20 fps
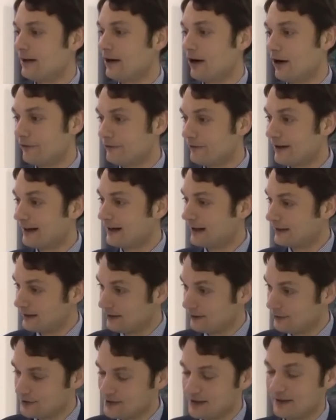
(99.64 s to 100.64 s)
of
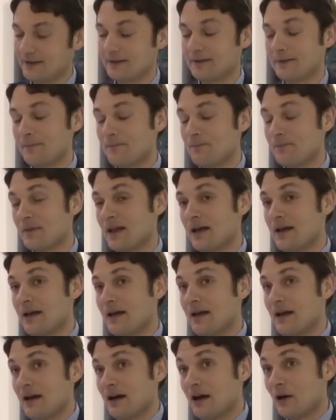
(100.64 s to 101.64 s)
Alcatel-Lucent.
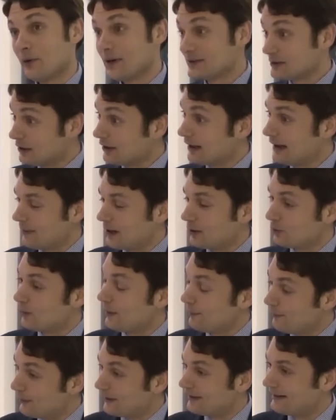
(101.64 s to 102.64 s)
We are talking about
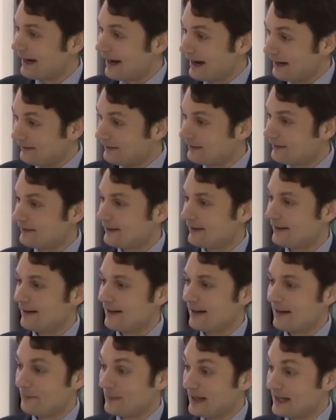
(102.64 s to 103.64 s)
1.8
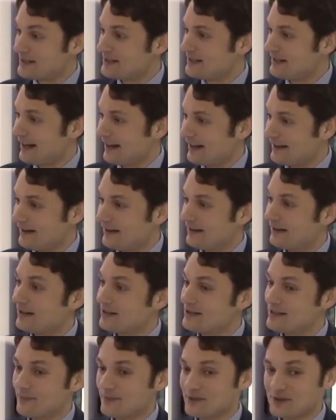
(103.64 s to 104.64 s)
PSTN
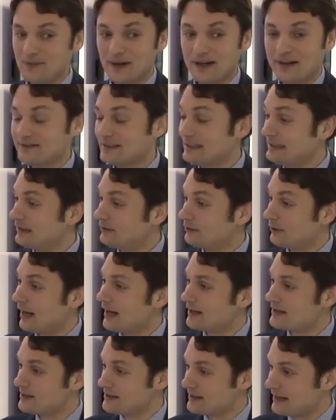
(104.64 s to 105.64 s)
customers migrated to
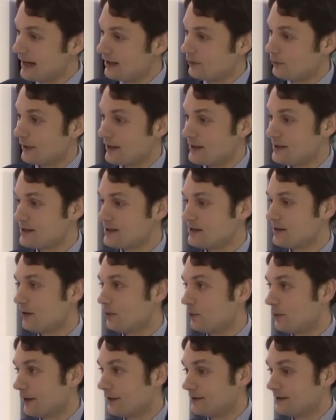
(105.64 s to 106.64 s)
access gateways,
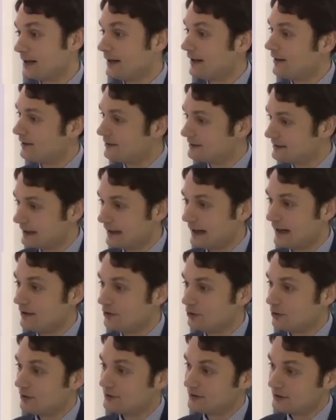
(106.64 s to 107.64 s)
whether they are
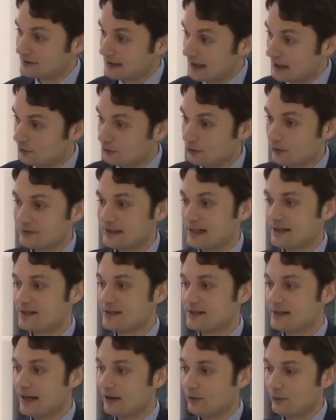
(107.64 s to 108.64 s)
indoor or outdoor
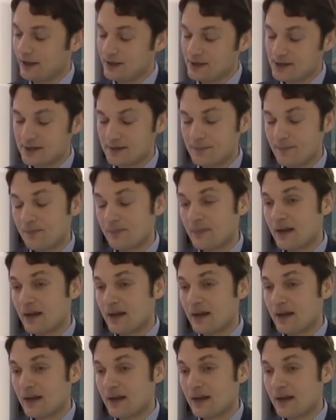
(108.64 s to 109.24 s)
access gateways,